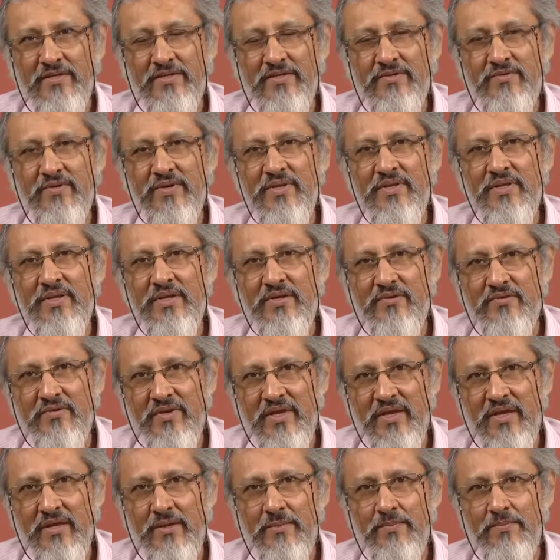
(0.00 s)
is really
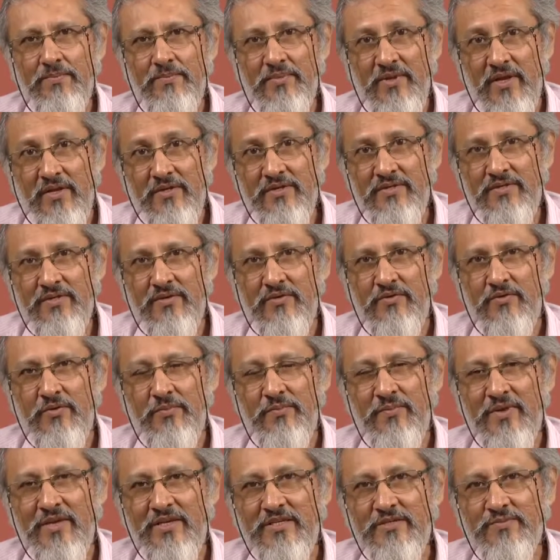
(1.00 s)
ring plus a
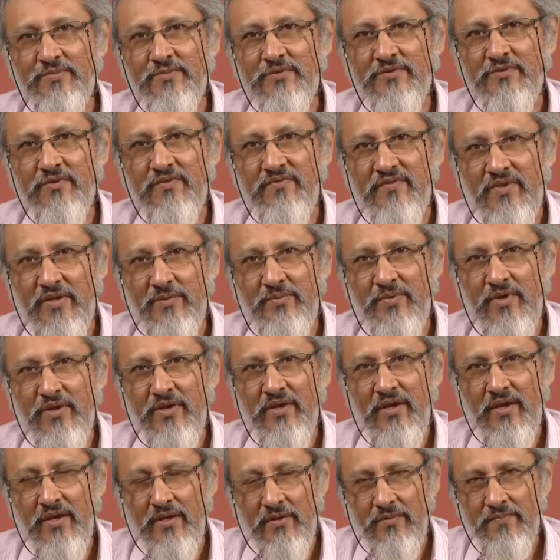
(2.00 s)
replacement of e by
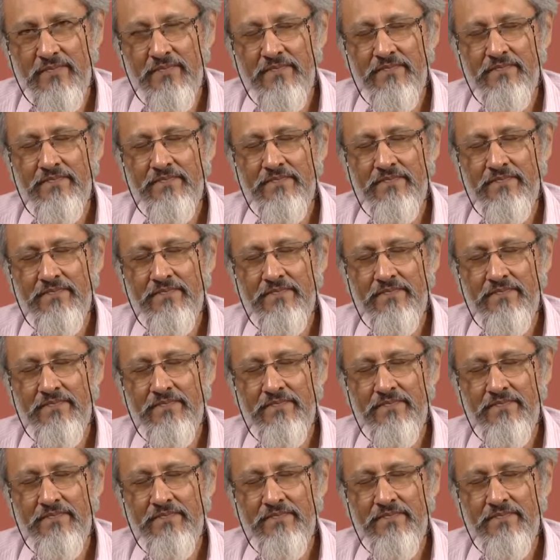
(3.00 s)
a.